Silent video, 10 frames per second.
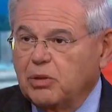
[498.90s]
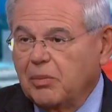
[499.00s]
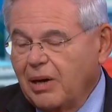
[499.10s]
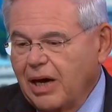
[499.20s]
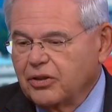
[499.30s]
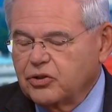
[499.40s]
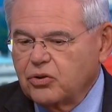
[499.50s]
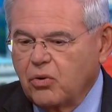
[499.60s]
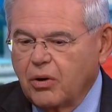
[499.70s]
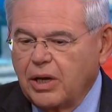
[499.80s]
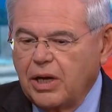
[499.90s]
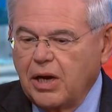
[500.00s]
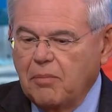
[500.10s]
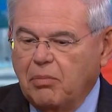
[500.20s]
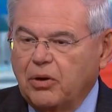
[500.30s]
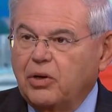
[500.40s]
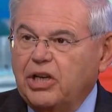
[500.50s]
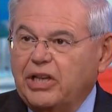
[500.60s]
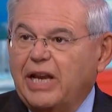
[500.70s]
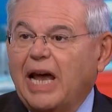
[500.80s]
buy at a store, but
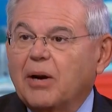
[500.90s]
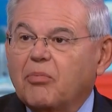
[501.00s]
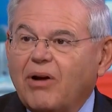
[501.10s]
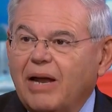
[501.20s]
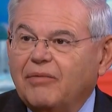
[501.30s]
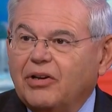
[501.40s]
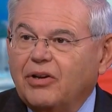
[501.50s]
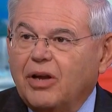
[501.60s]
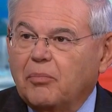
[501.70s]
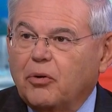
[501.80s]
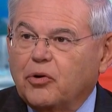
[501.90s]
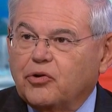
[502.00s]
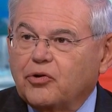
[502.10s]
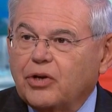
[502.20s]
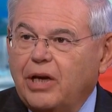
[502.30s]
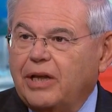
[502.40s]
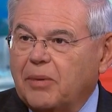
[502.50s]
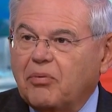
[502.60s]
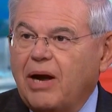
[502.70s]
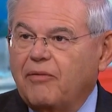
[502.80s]
he then had a private purchase.
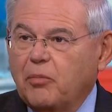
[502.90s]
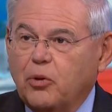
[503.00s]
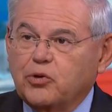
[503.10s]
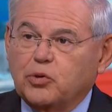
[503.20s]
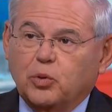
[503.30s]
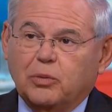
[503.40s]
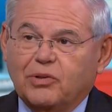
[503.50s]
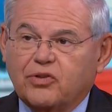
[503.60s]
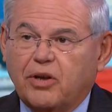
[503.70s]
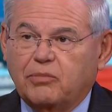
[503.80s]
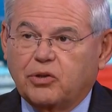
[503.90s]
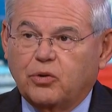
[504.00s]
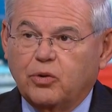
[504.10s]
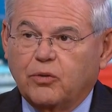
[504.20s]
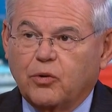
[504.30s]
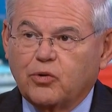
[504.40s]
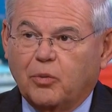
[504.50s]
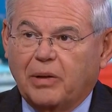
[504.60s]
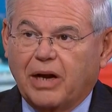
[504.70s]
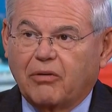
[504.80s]
That private purchase would have been subject to a
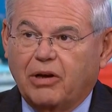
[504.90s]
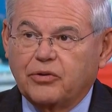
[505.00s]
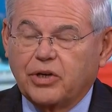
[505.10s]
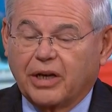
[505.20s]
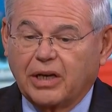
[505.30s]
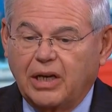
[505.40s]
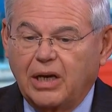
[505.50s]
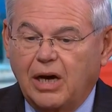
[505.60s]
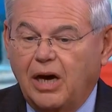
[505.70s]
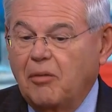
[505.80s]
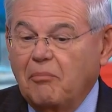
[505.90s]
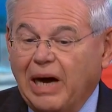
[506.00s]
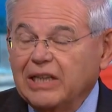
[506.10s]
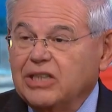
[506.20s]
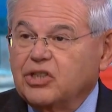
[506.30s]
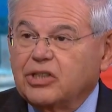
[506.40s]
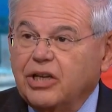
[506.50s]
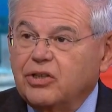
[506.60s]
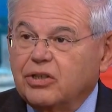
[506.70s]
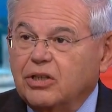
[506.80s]
universal background check. Uh, my
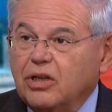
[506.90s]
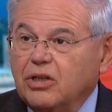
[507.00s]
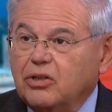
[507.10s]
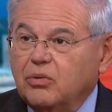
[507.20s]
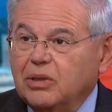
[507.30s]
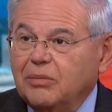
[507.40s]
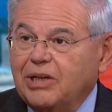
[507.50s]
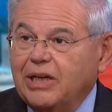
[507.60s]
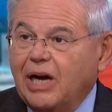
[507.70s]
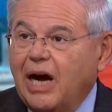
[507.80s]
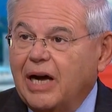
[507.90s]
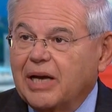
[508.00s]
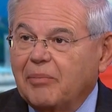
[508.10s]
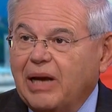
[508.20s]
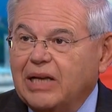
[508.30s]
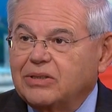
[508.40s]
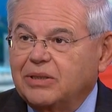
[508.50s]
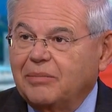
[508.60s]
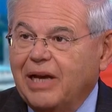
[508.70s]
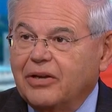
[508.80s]
legislation uh, to eliminate high
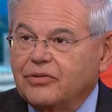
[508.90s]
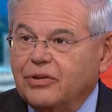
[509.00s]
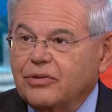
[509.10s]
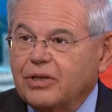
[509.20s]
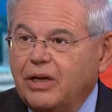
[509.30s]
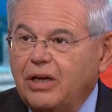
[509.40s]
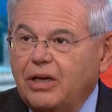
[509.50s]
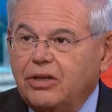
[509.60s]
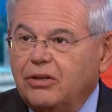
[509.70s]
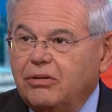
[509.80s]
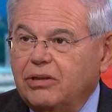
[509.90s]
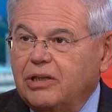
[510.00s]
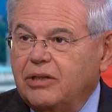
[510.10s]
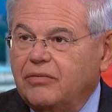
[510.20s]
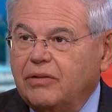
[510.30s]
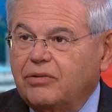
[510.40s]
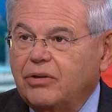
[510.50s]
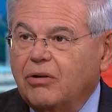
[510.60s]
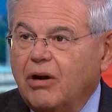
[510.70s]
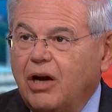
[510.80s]
capacity magazines. You don't need 50
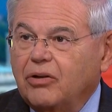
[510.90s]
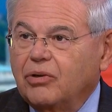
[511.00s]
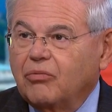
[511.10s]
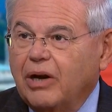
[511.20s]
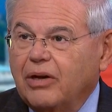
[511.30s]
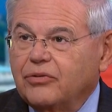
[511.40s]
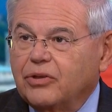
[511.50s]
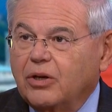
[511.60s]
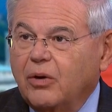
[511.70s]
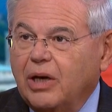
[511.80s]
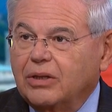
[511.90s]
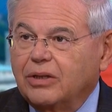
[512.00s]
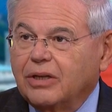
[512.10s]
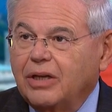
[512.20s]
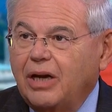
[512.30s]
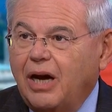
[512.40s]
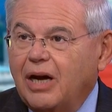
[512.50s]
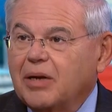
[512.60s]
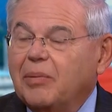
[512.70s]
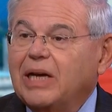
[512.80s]
or 100 rounds to go hunting.
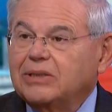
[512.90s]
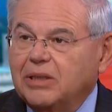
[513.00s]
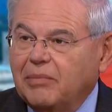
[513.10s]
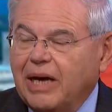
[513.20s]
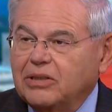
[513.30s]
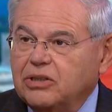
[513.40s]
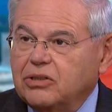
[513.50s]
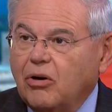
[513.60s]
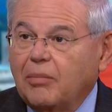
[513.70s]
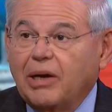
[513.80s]
High capacity magazines are